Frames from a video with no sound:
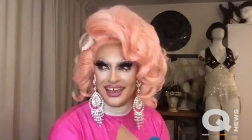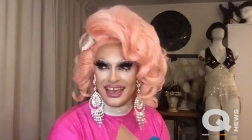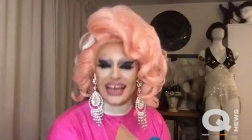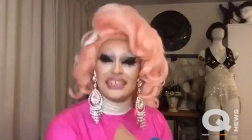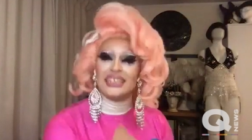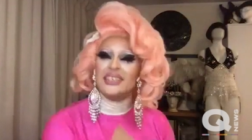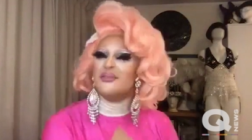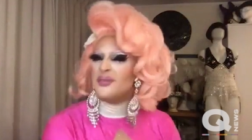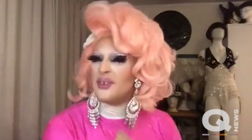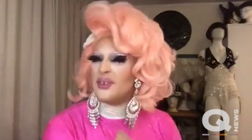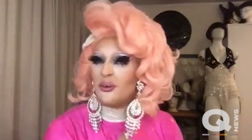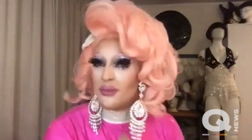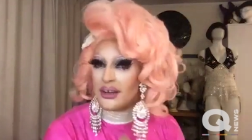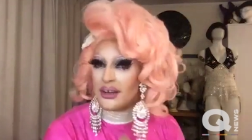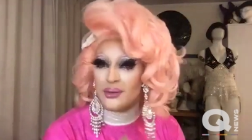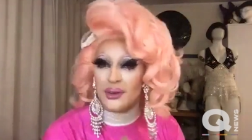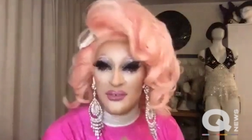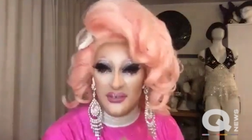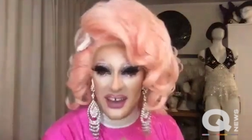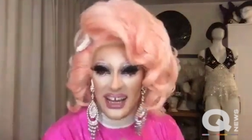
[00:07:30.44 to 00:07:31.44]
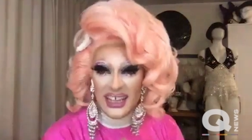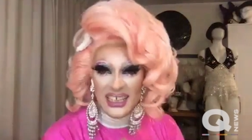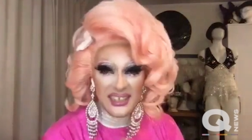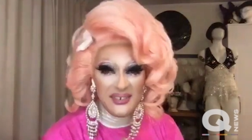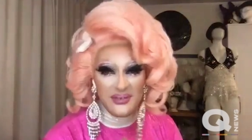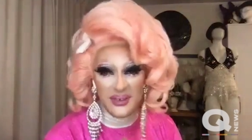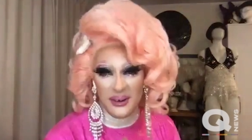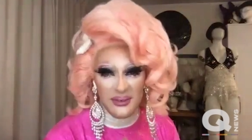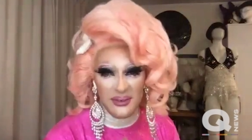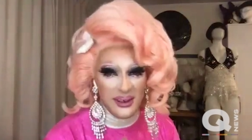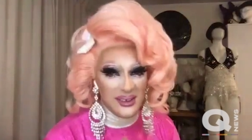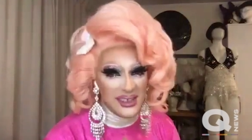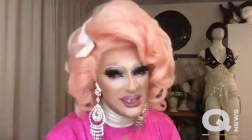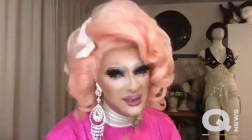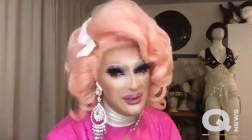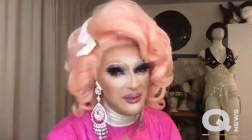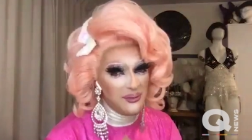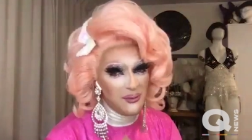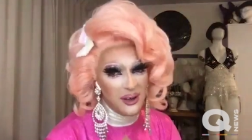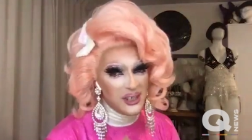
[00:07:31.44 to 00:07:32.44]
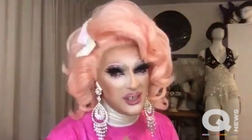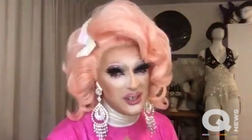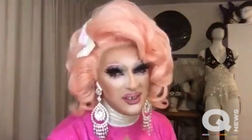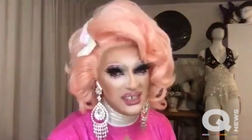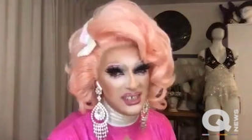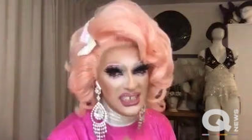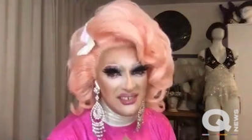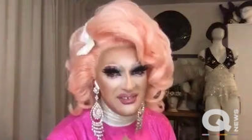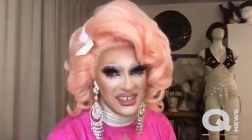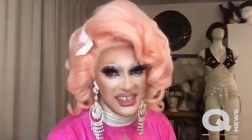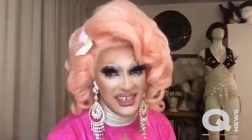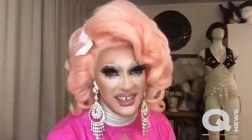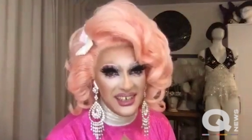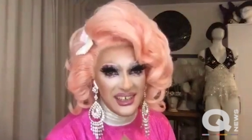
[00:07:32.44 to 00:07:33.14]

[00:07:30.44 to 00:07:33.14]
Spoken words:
it didn't feel, to be fair, it didn't feel real until we've watched it on TV,